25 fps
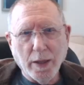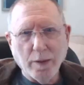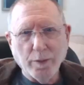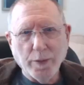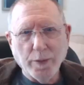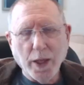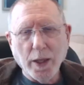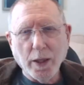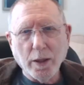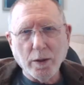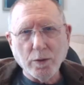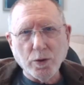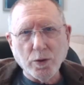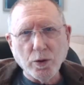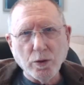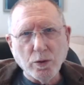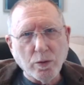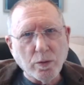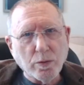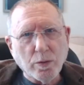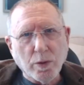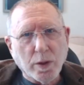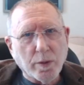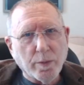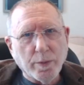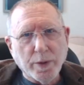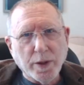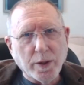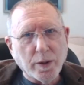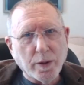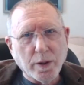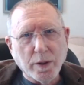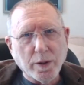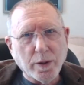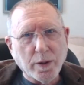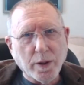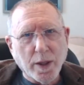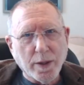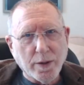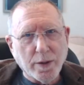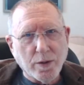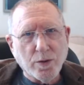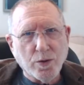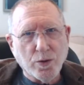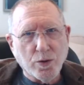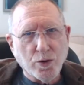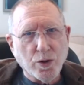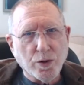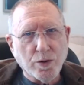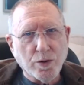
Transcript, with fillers: am now too. I mean, that's